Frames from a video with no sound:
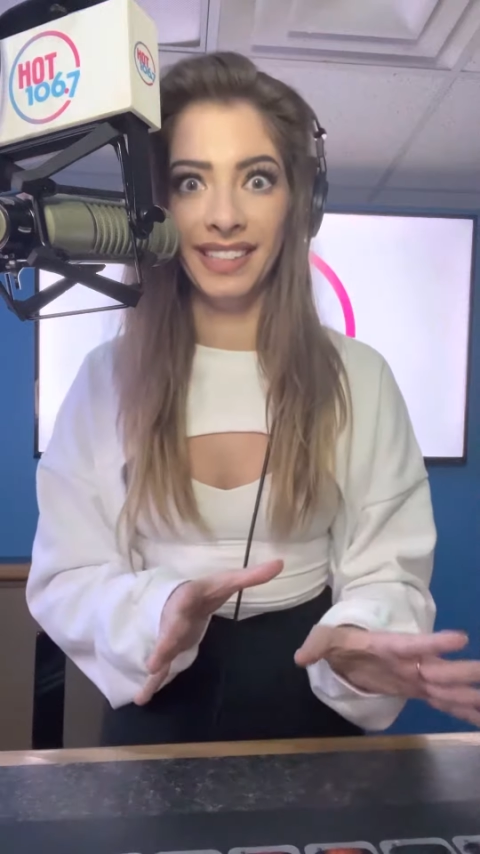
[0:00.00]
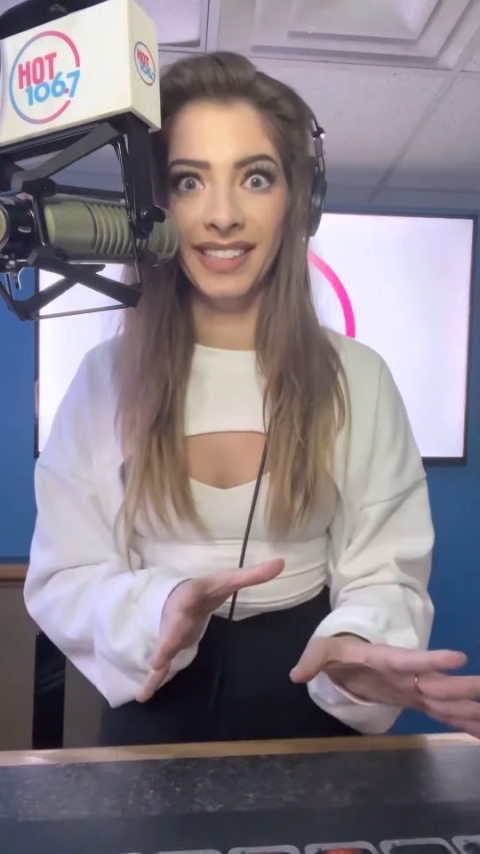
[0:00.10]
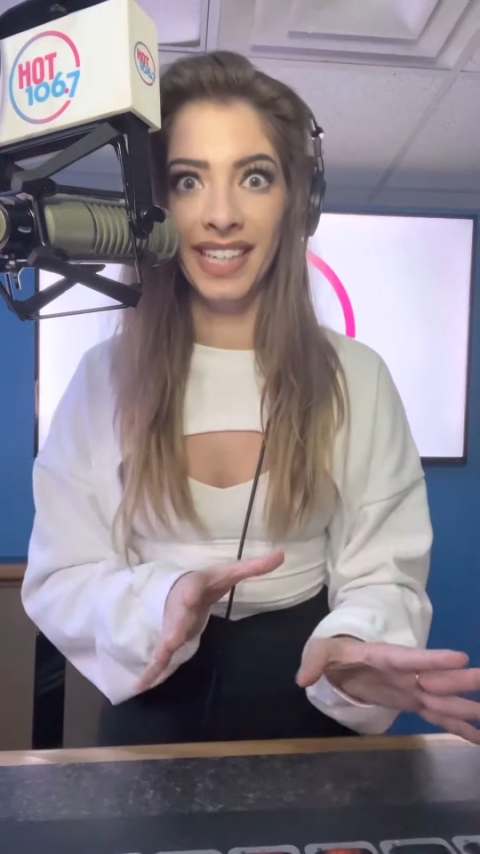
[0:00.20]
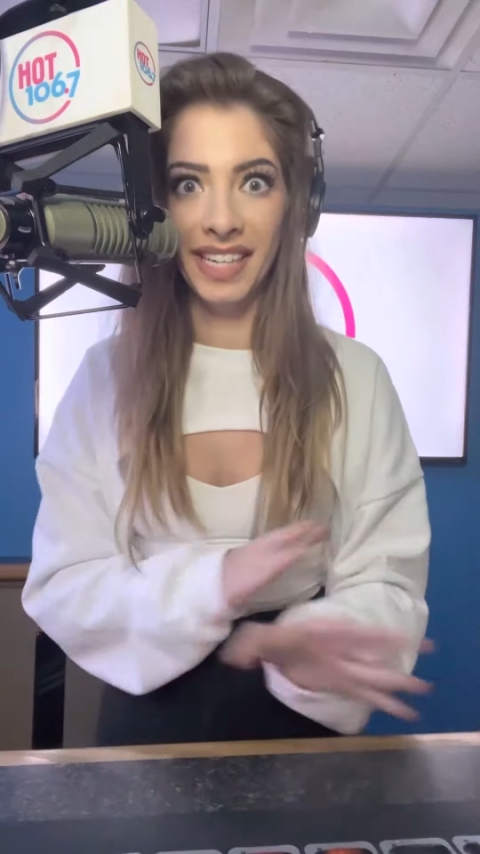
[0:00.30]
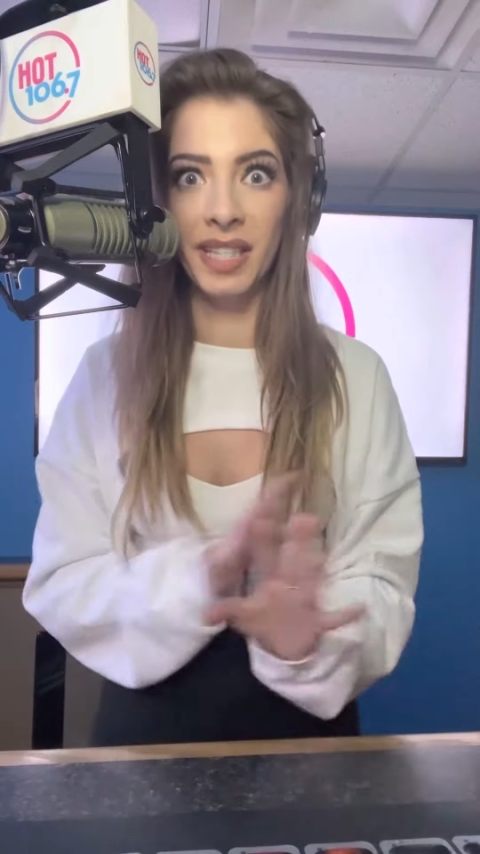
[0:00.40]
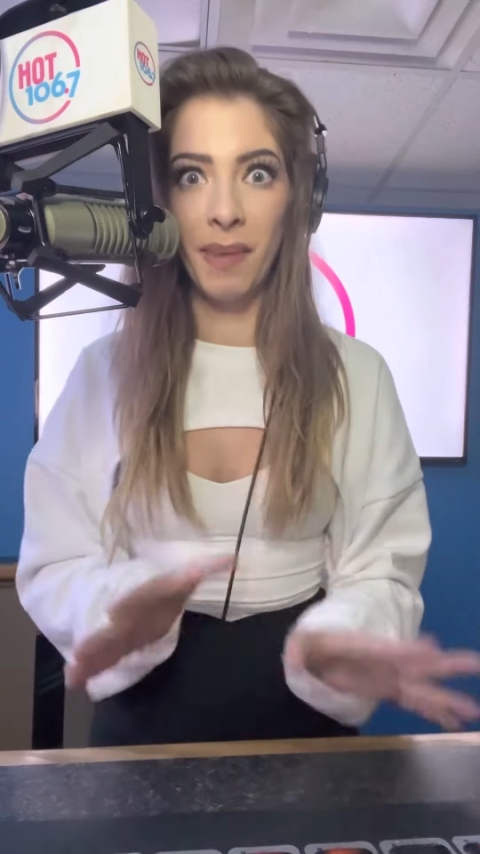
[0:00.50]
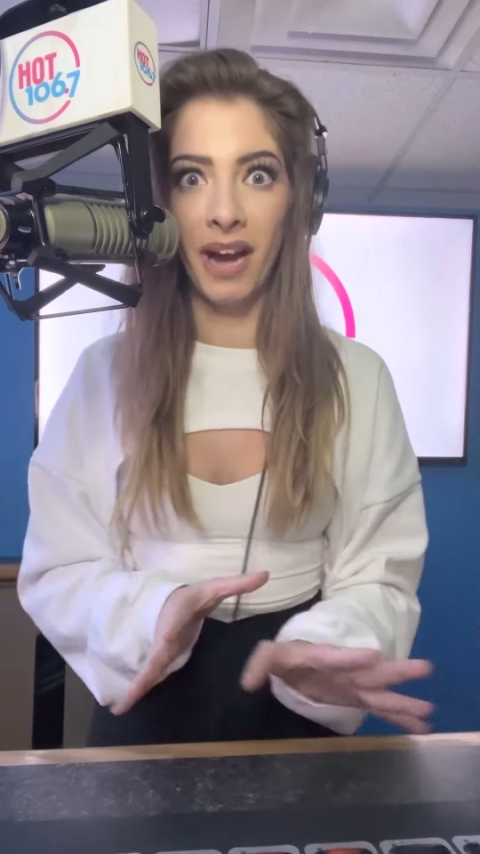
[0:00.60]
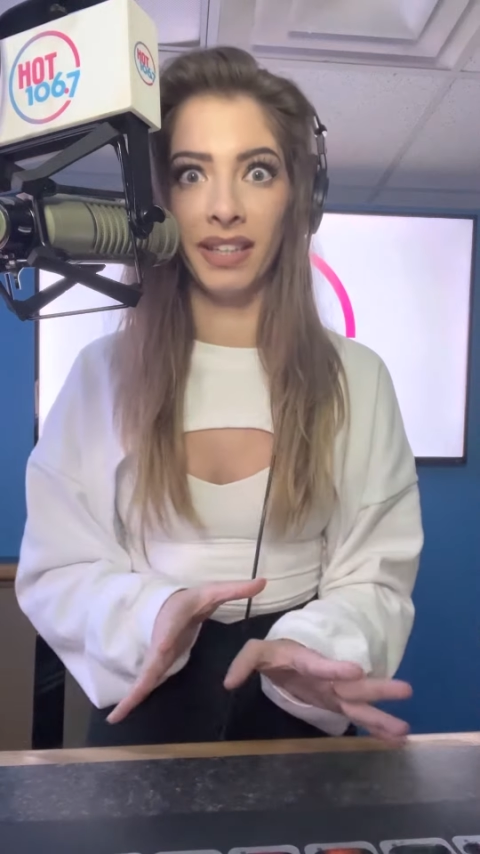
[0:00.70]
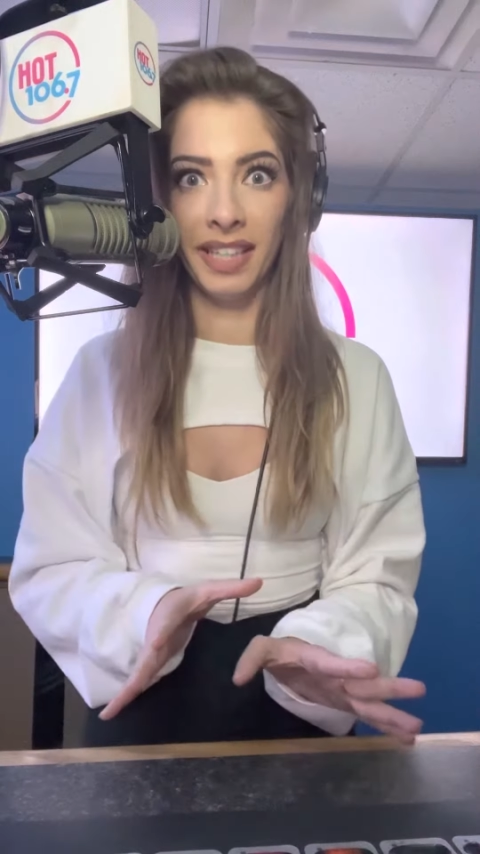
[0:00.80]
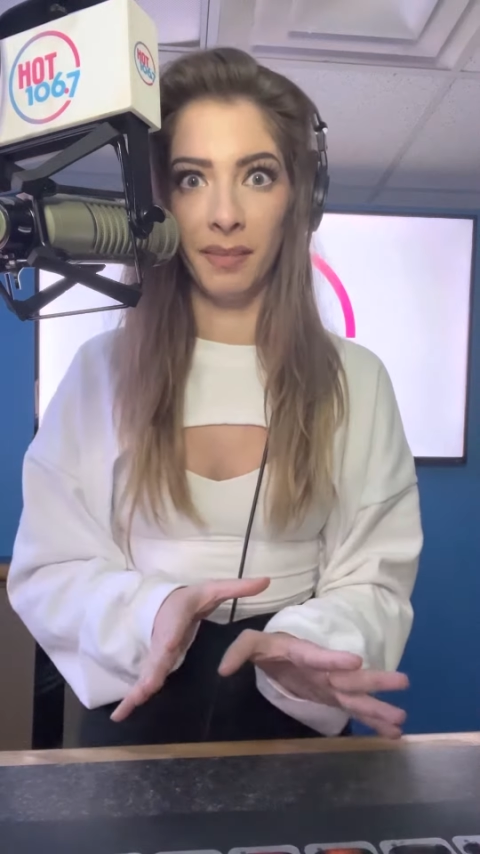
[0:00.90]
is about
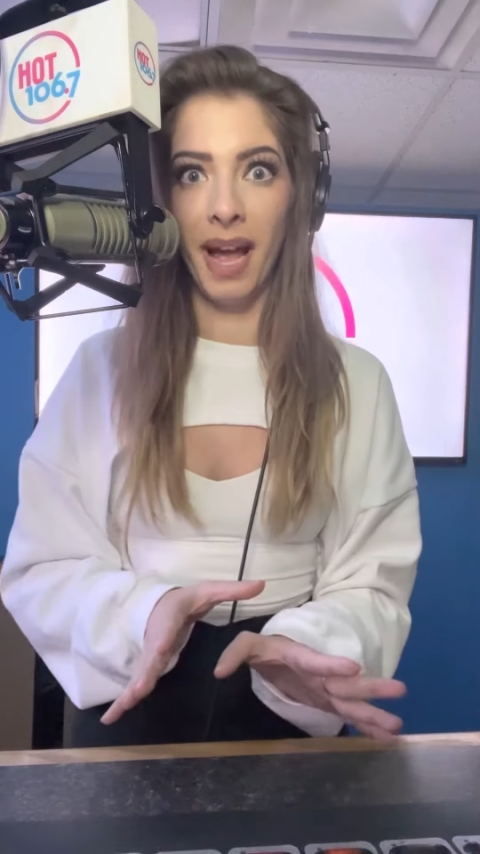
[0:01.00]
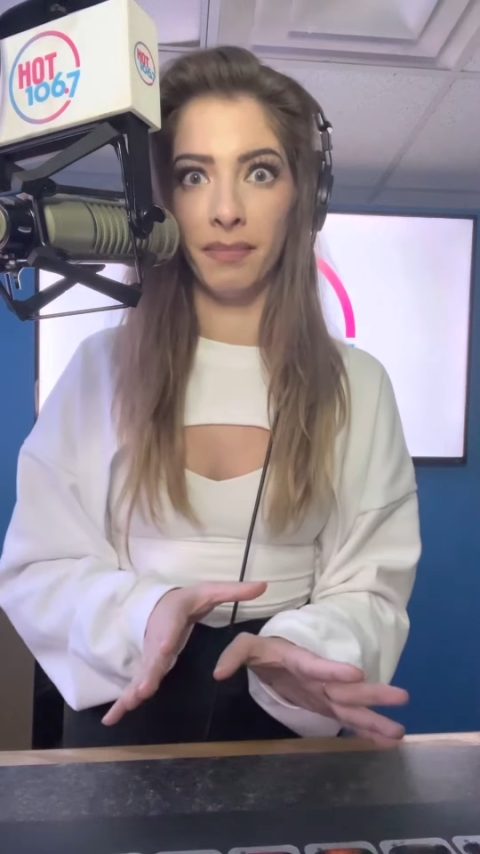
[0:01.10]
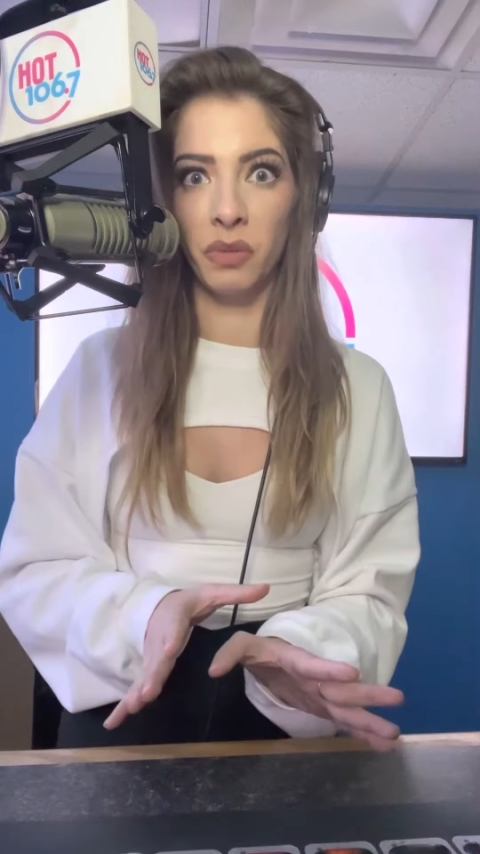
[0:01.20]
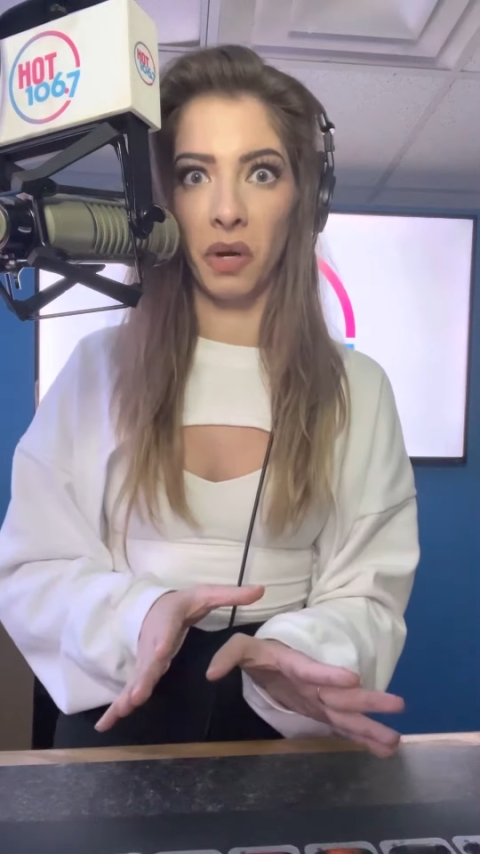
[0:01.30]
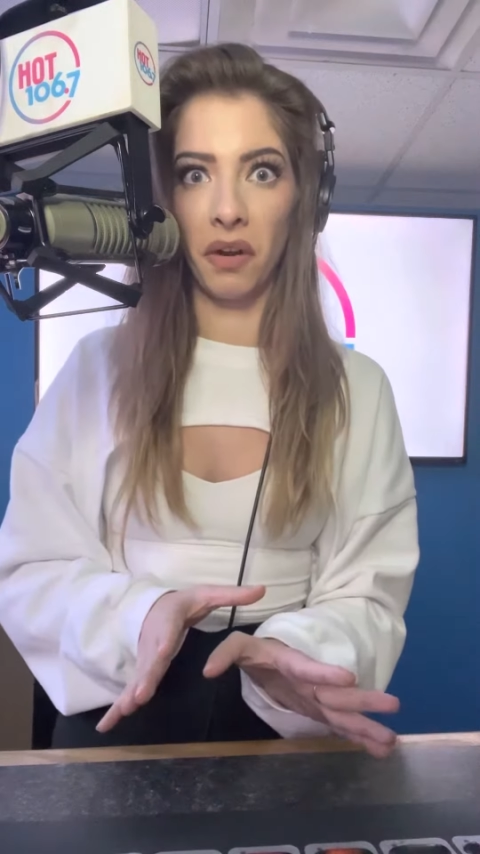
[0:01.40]
Liam Hemsworth.